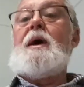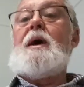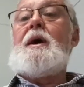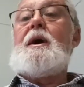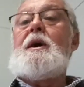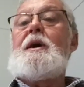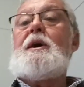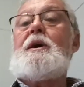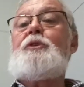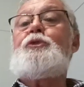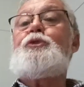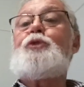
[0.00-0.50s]

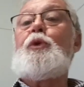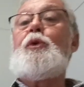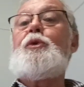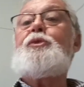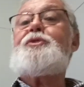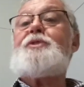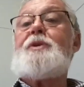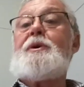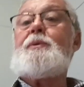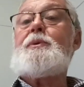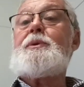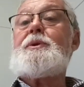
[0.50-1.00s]
It's
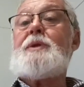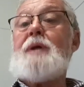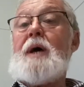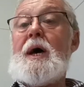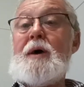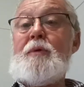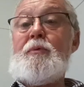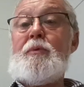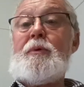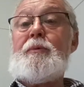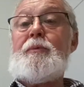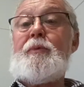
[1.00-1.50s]
also a
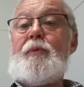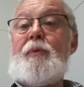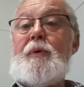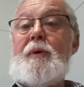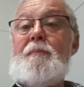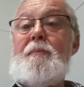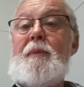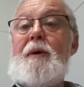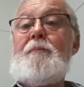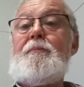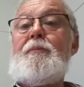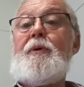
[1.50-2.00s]
day when we
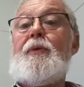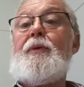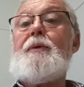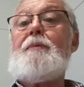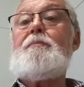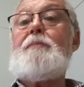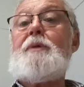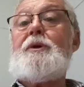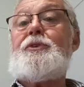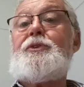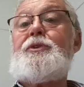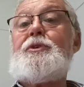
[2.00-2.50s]
remember the
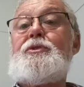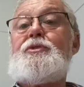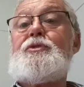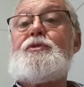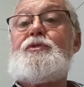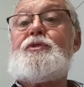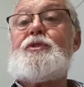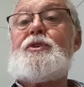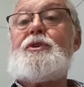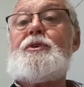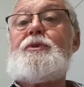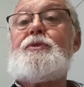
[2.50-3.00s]
message
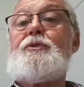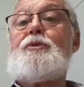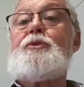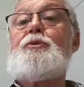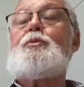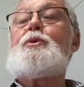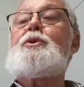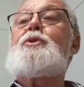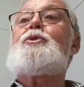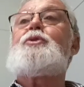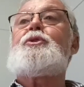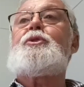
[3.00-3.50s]
of Jesus,
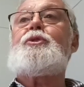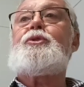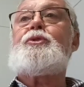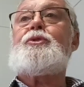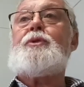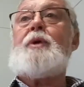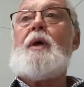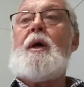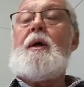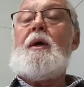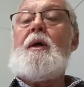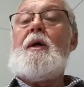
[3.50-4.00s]
which
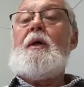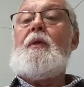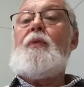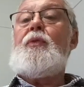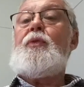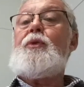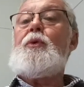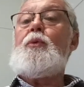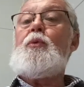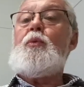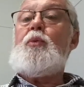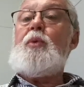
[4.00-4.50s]
is
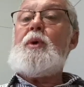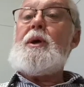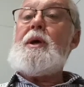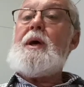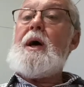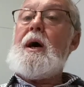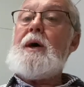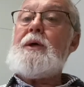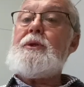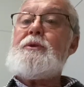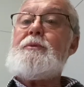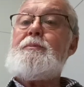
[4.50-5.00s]
that we
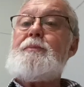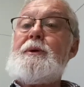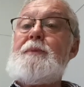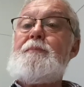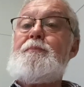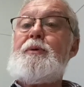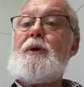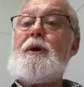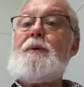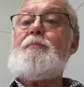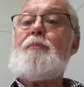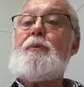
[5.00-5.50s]
are to be
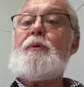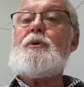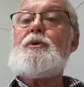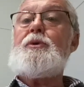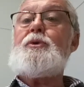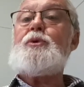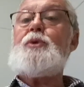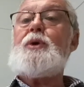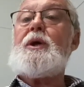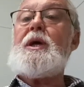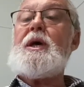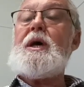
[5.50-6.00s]
people
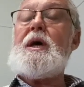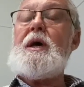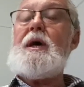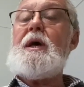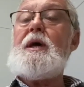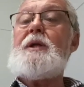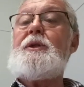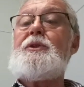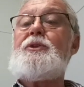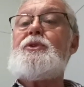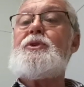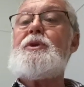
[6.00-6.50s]
who
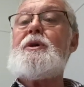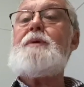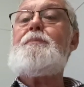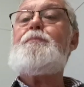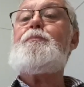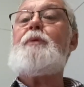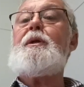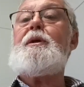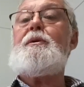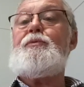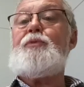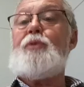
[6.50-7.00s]
care
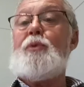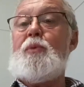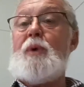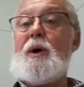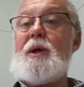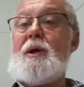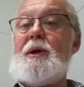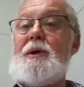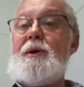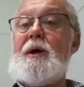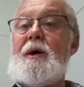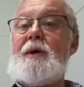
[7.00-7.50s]
deeply for
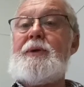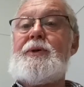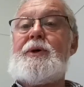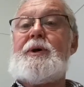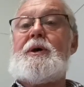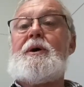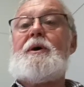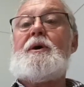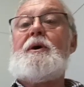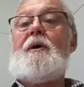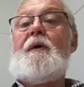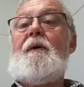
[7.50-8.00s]
one
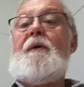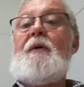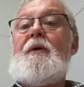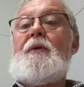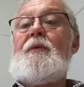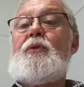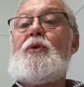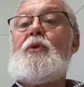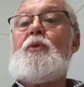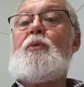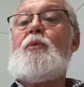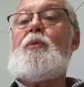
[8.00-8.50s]
another,
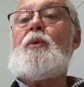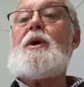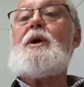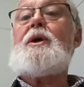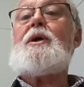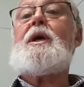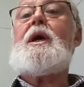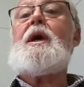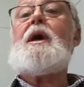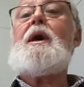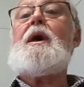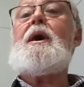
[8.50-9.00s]
that we
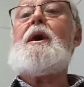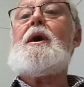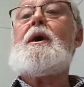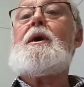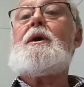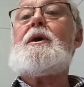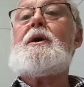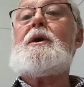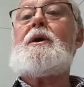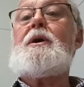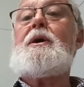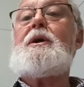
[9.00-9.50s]
care
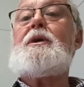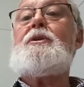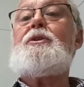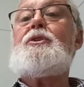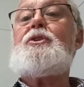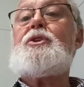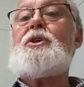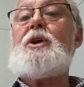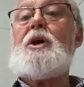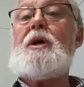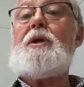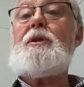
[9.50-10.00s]

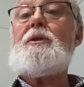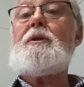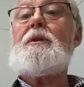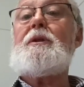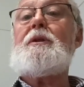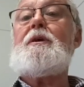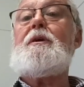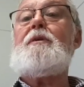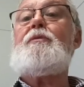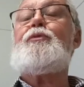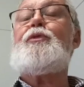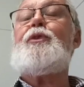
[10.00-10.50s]

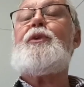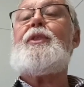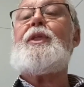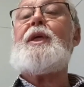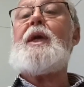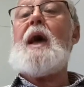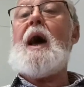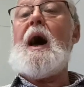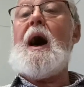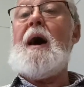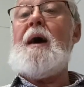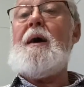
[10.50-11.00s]
intently for
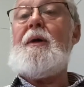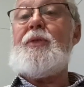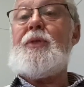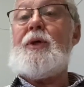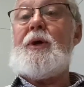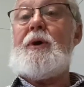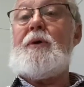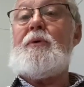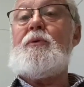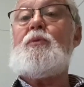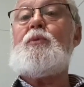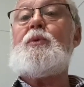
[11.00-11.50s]
the
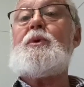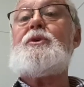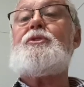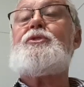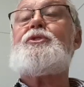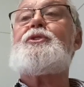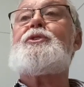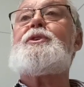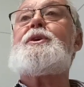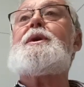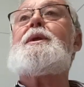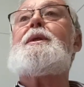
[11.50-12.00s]
other. We
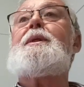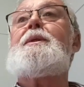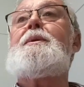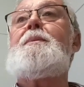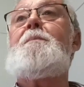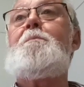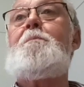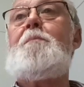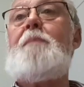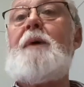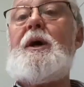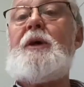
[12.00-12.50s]
seek
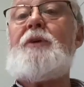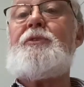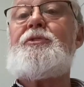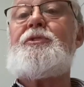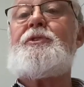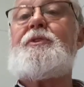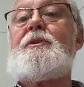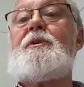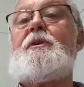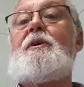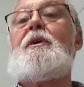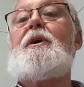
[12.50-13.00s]
the
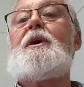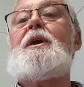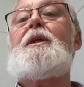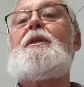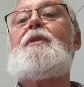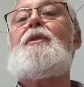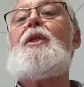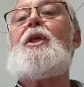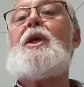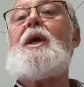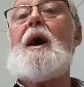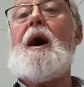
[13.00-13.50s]
best
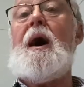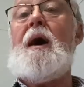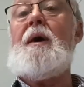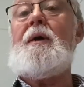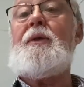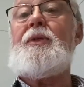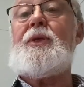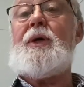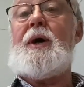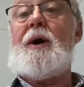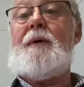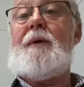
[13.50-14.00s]
in the
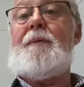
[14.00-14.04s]
other,